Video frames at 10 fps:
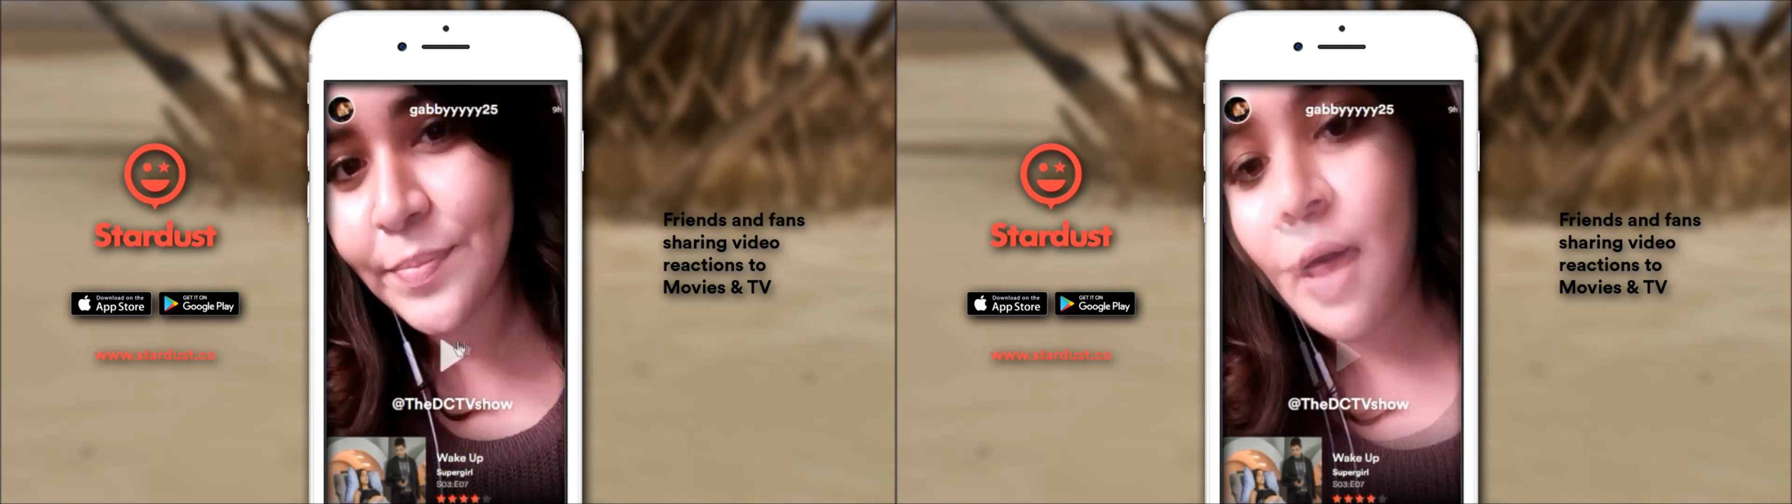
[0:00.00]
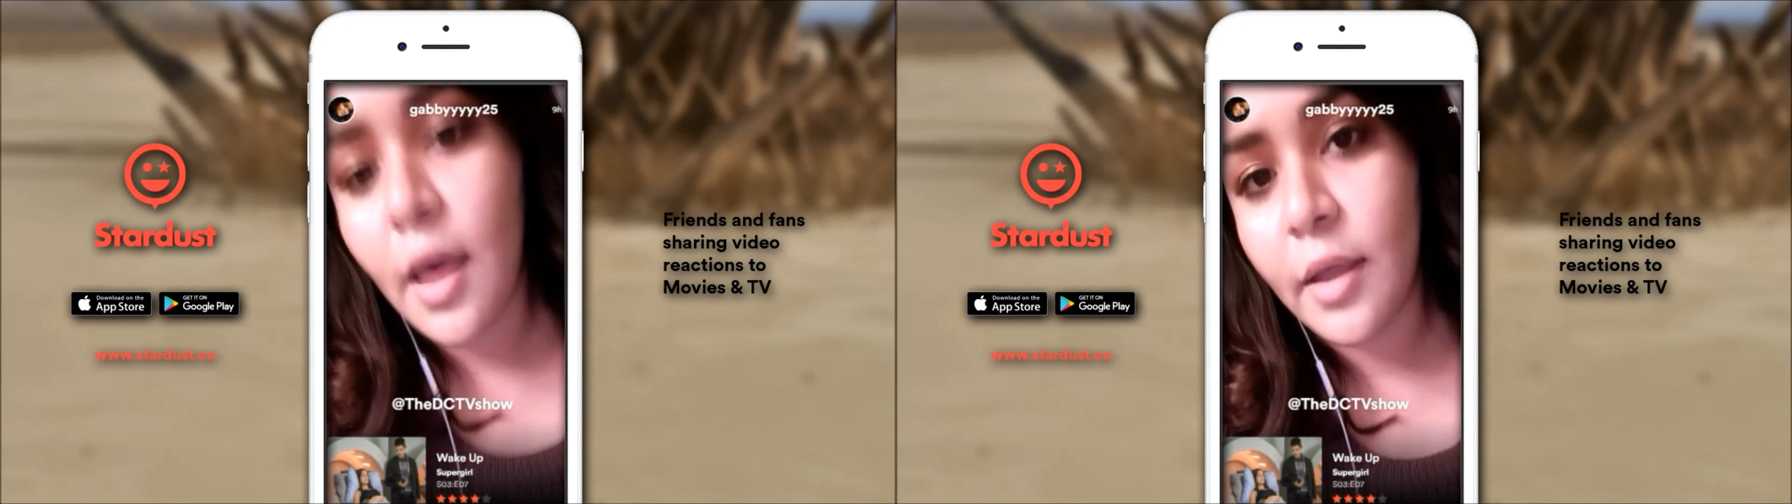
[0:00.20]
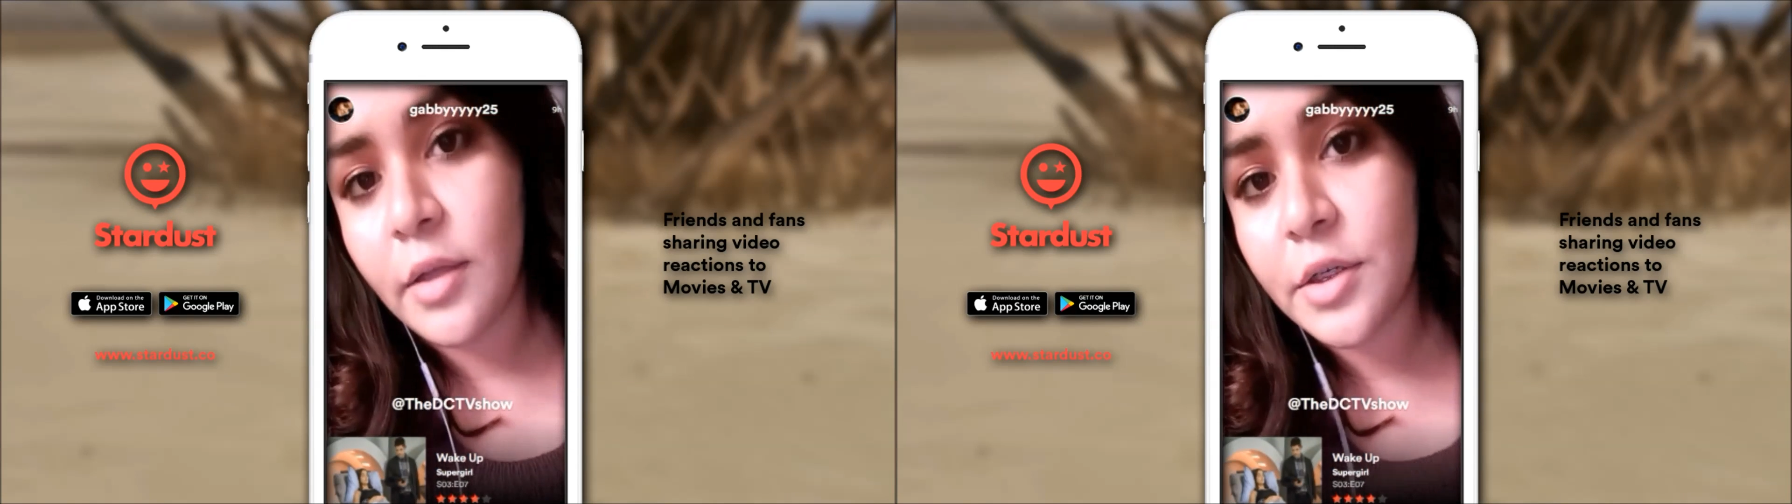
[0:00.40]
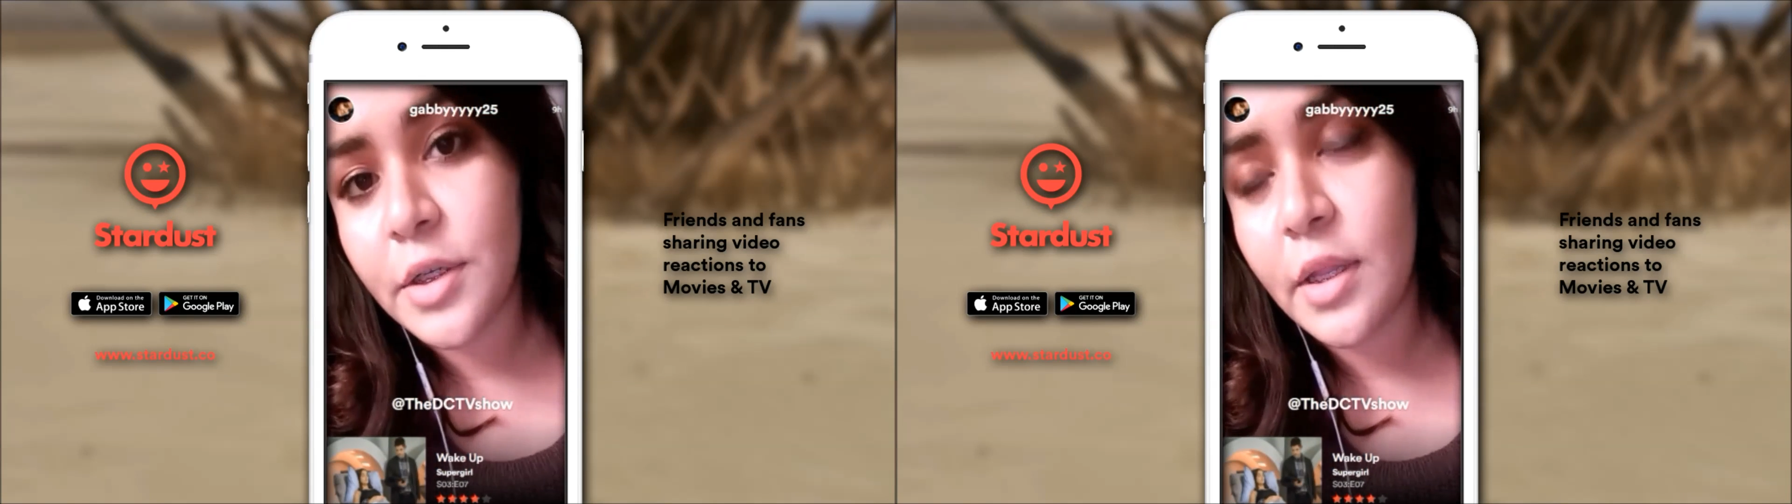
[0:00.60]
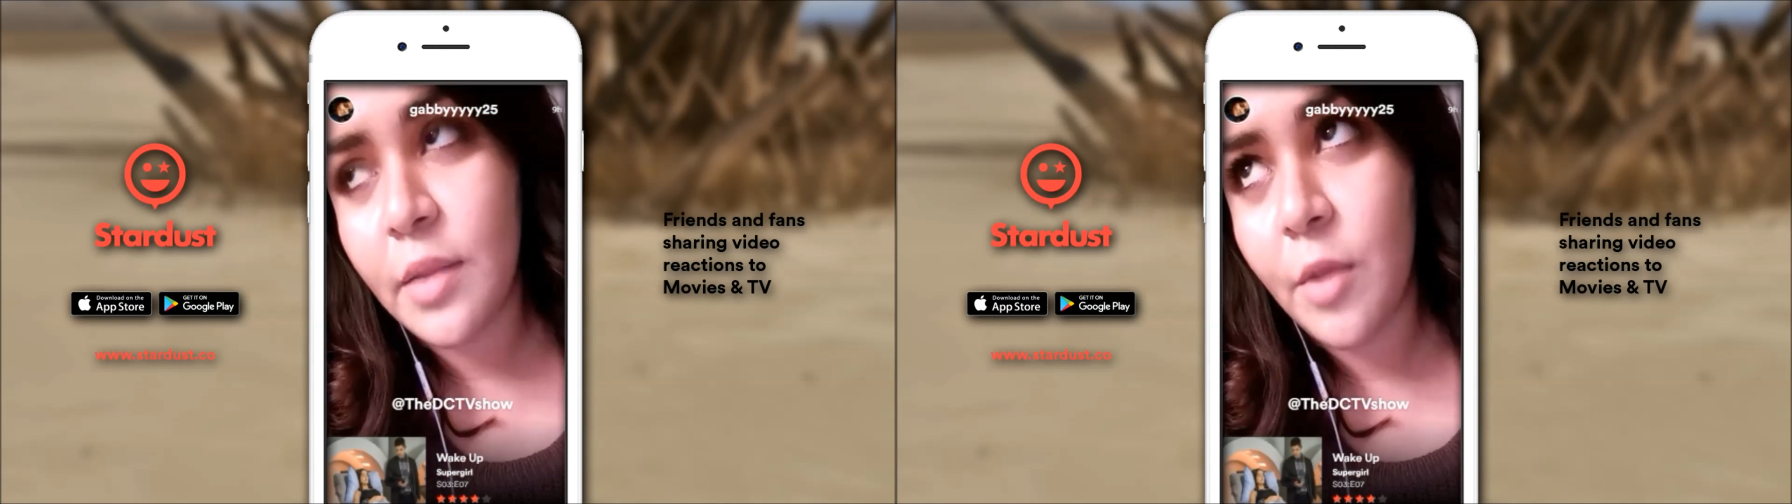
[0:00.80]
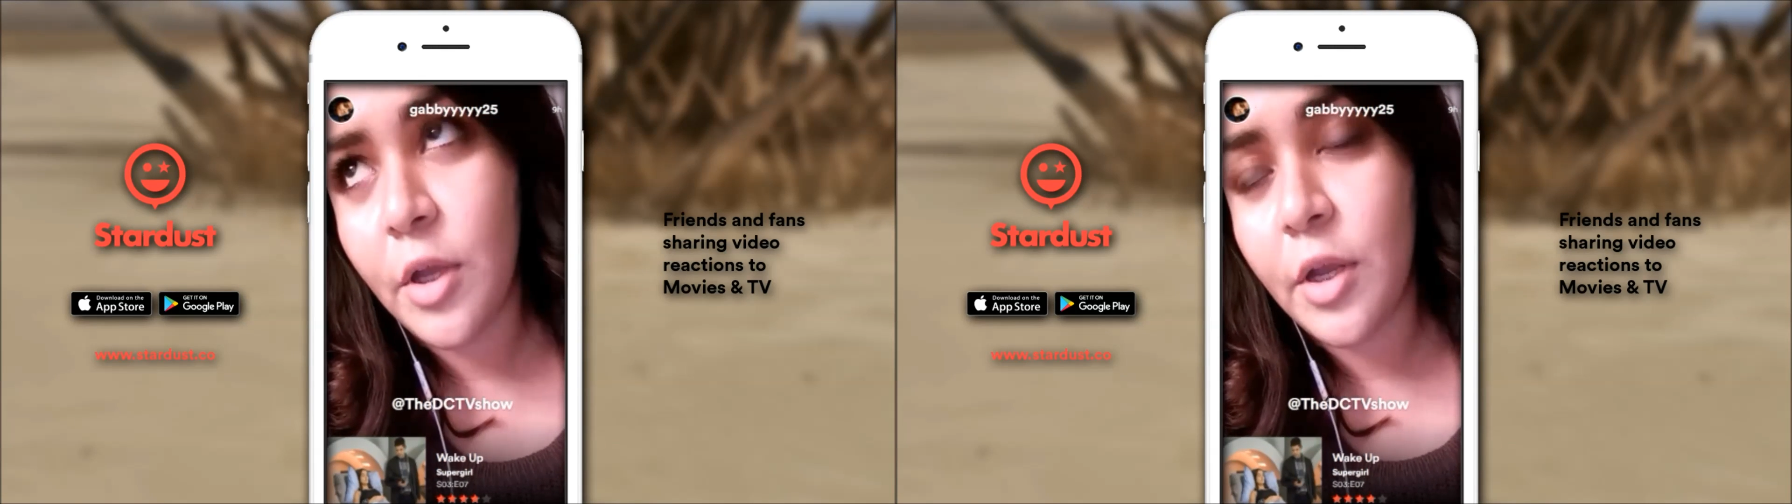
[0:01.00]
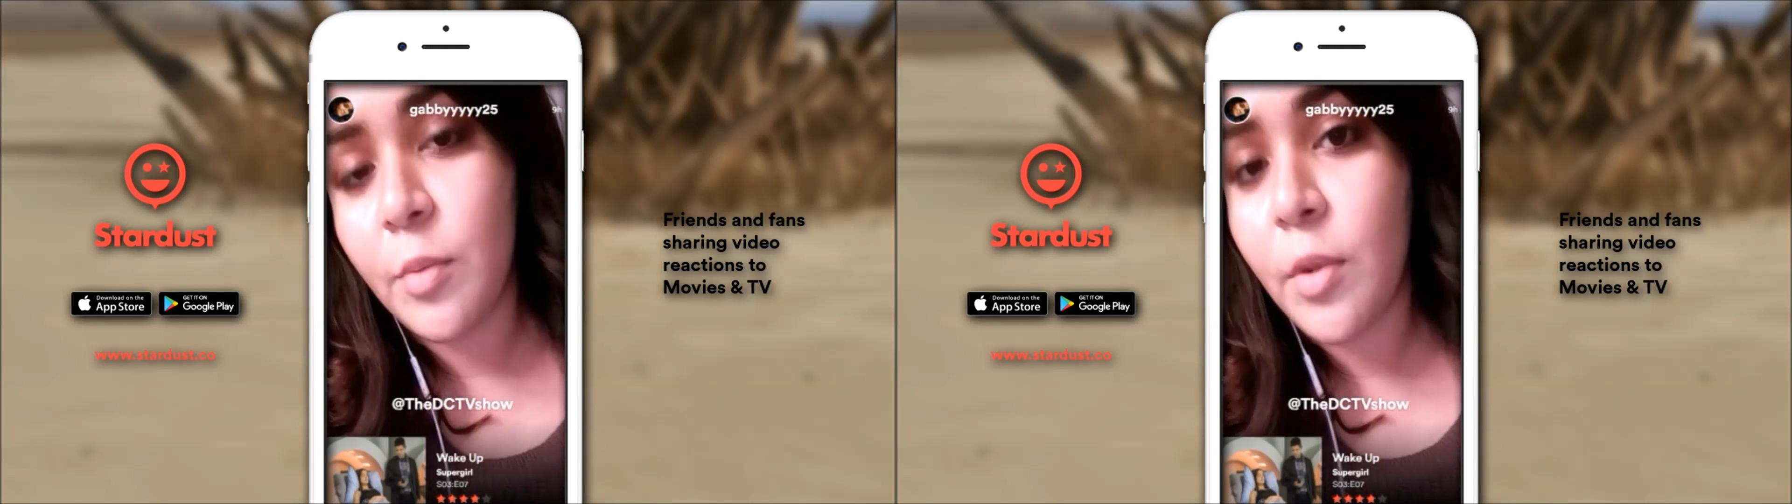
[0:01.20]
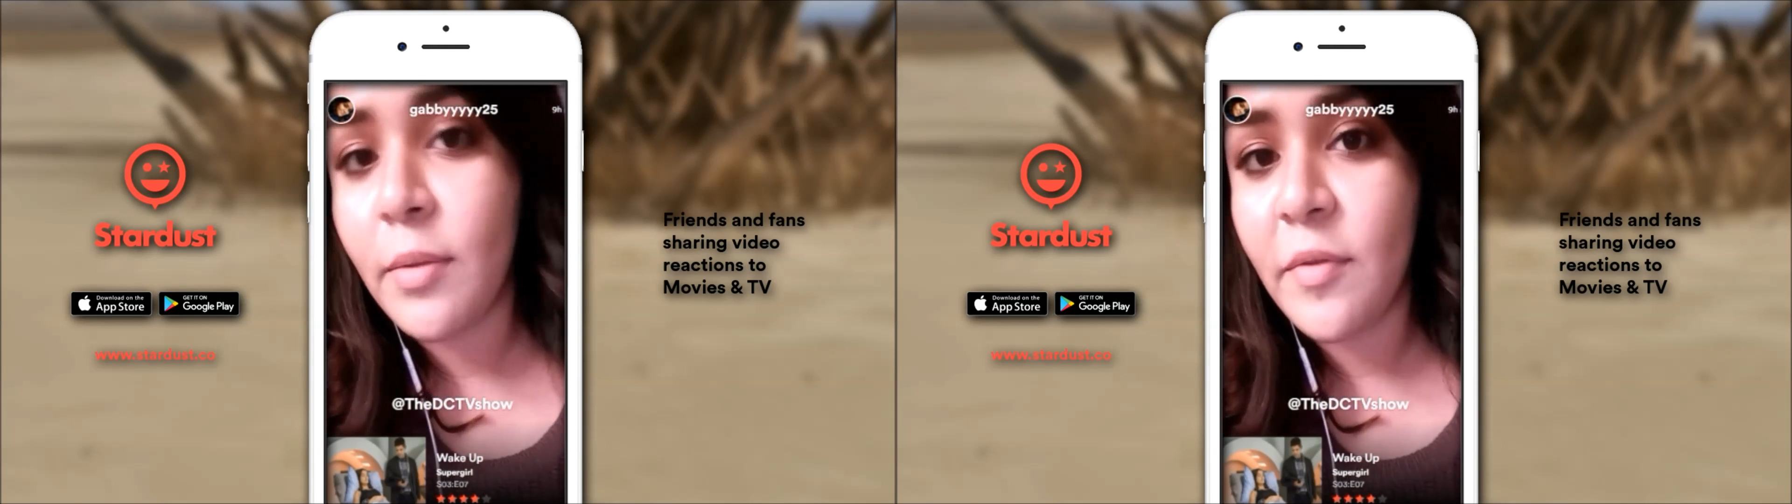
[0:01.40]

I understand that Mon-El probably